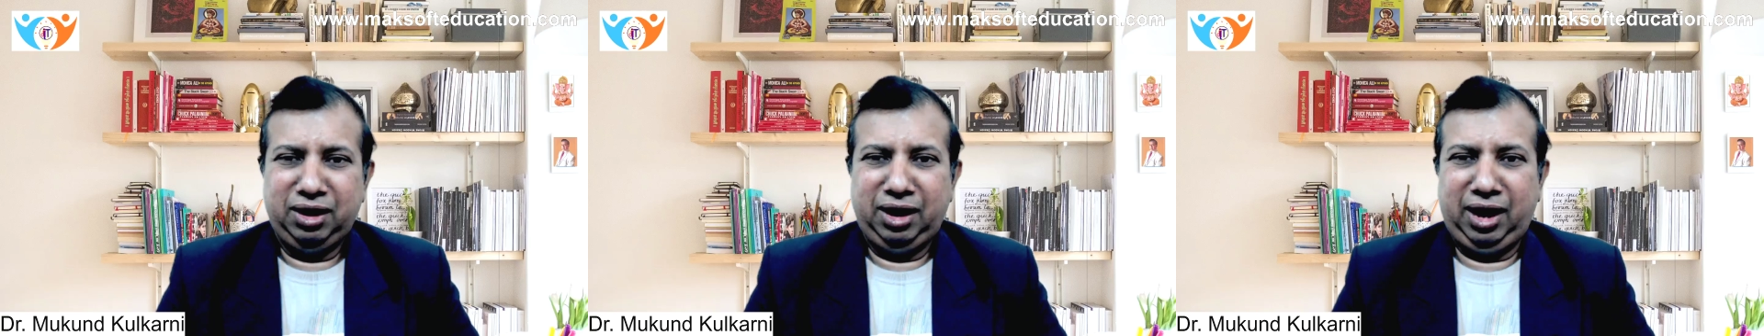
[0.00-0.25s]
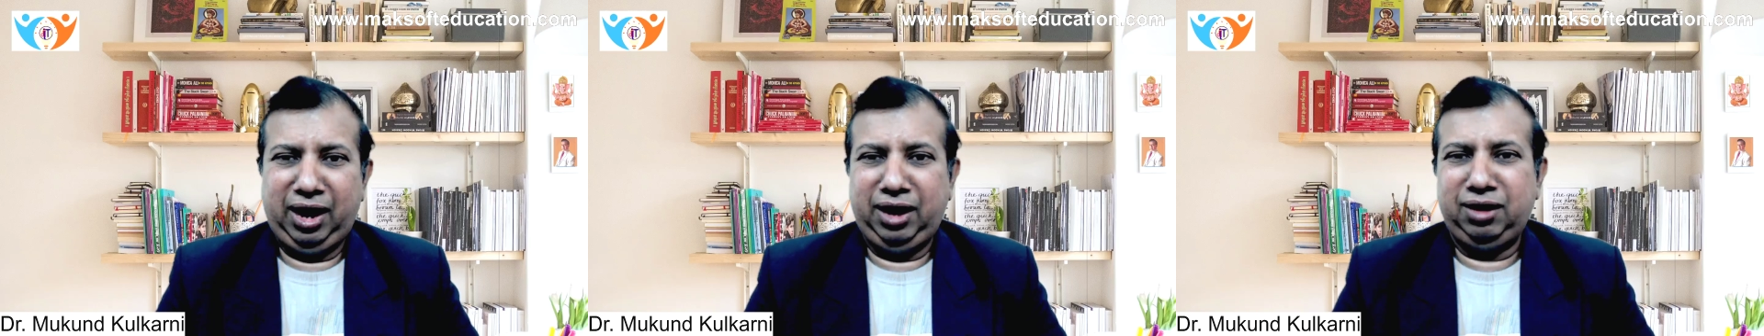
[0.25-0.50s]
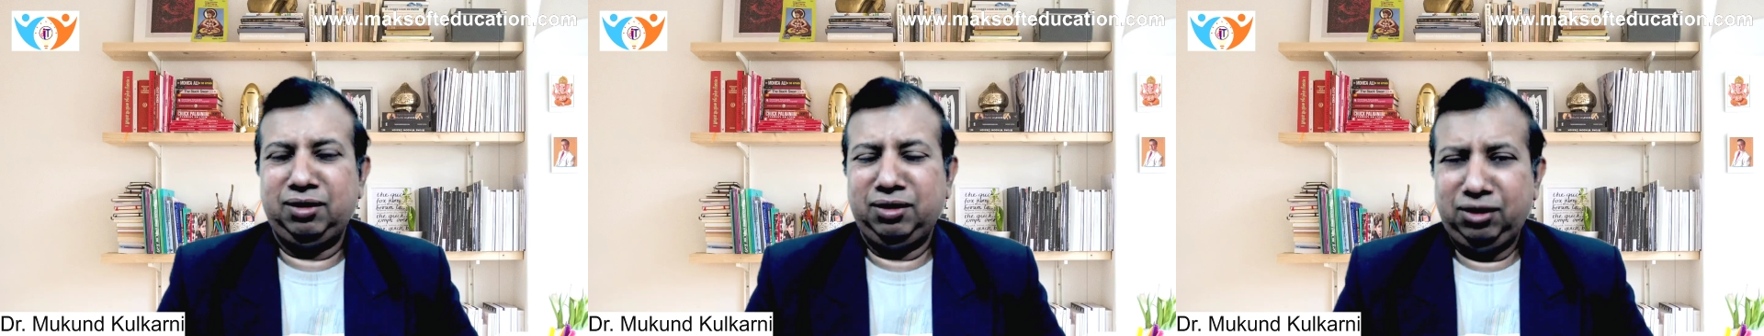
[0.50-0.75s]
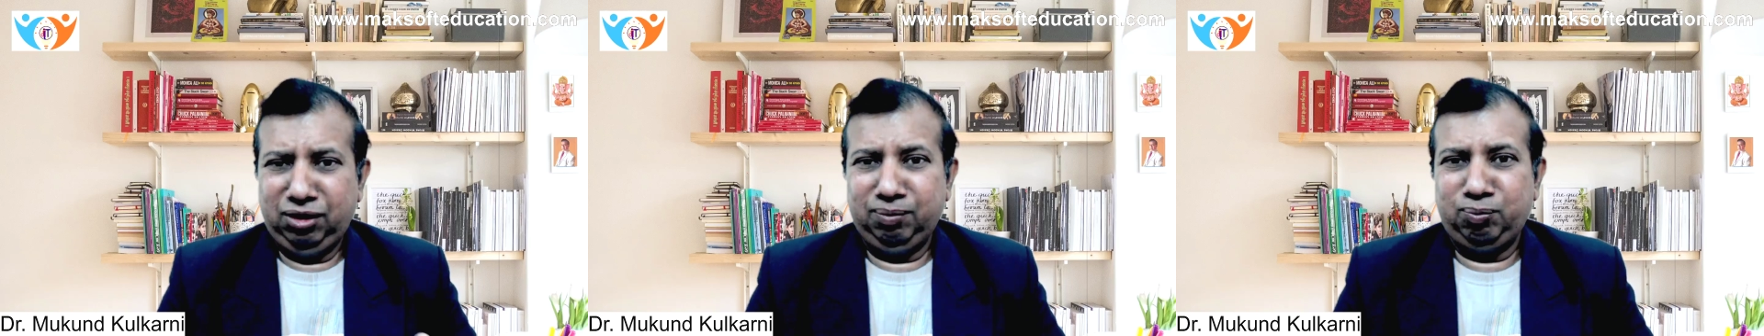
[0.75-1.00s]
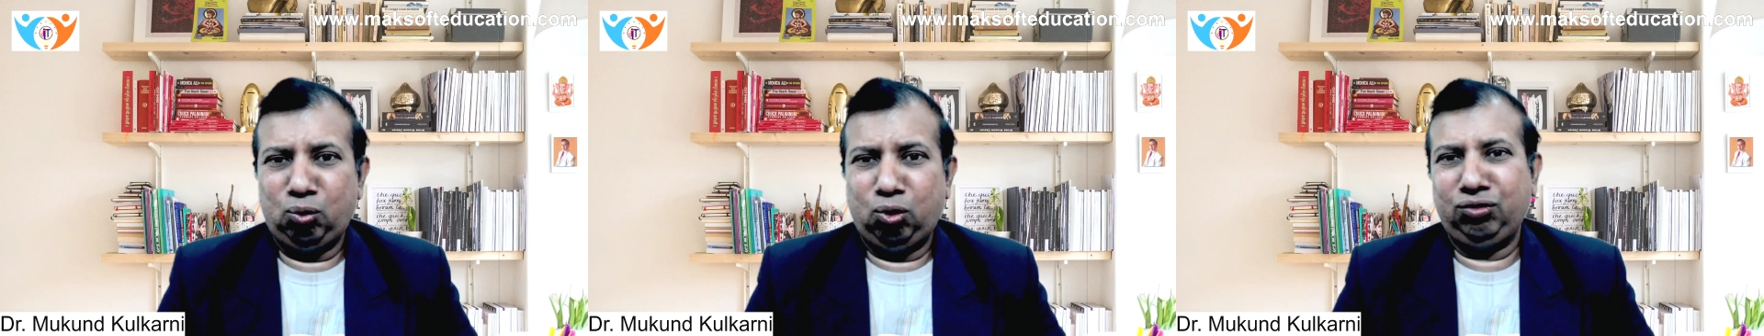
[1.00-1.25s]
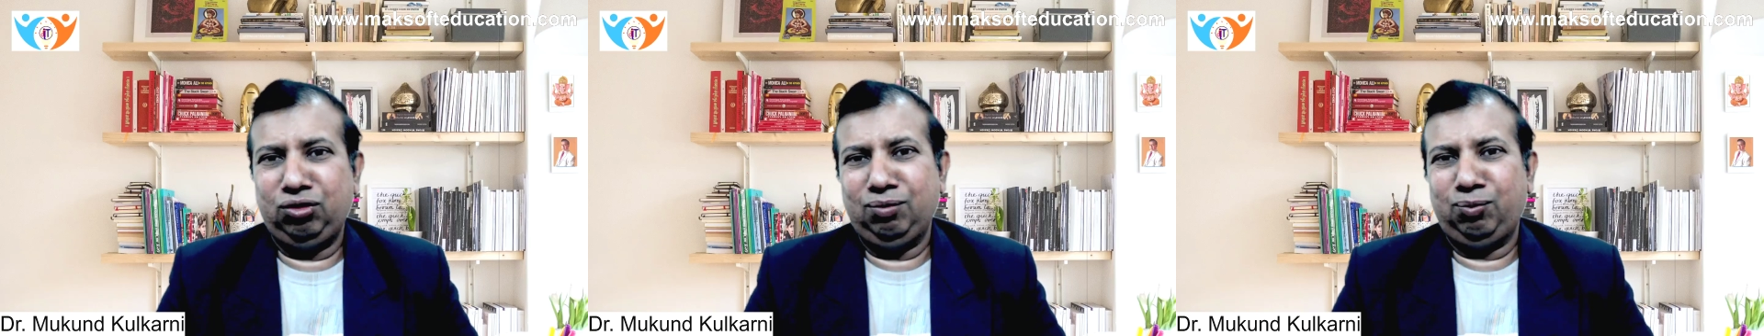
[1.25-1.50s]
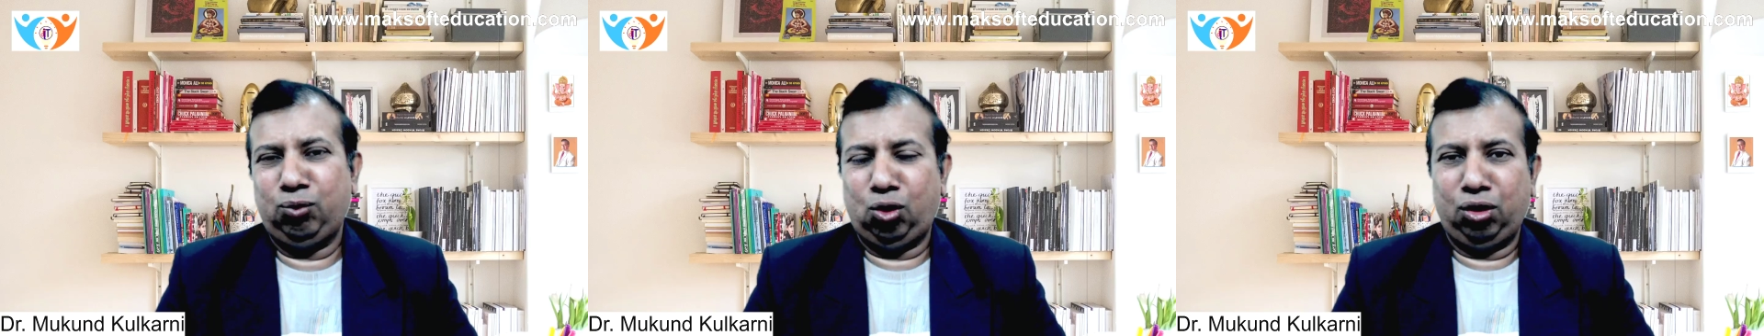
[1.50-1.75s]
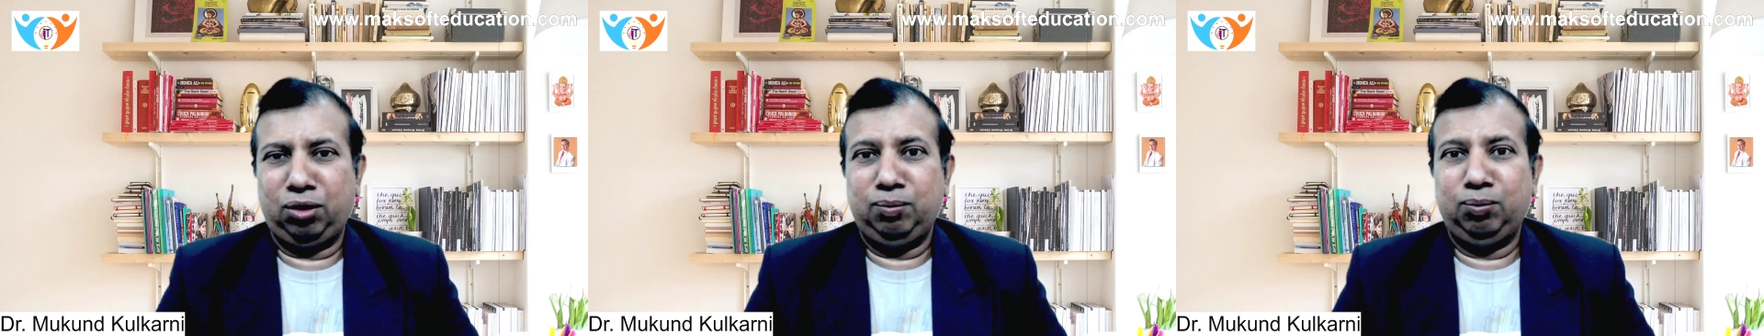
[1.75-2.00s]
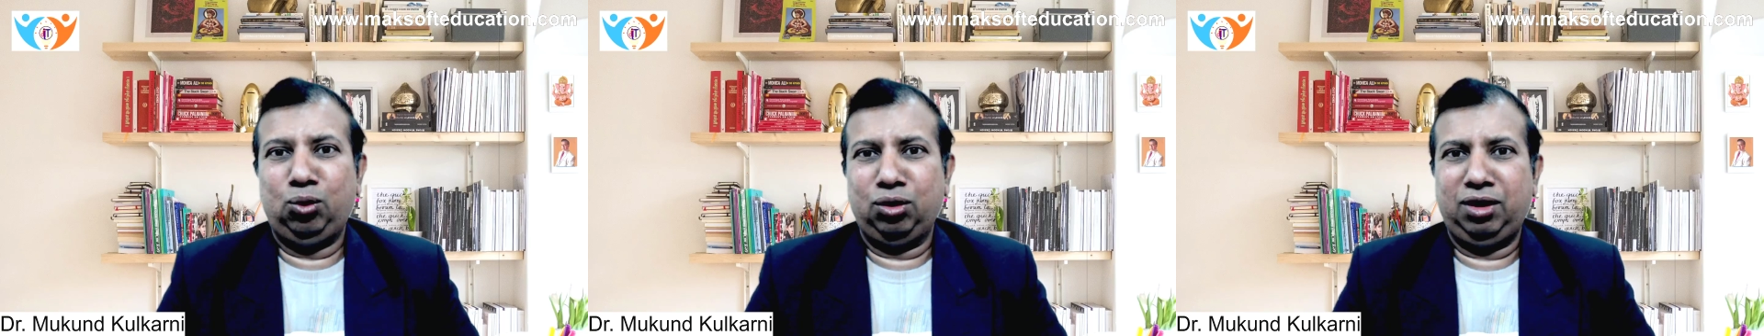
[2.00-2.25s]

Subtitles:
and keep watching for more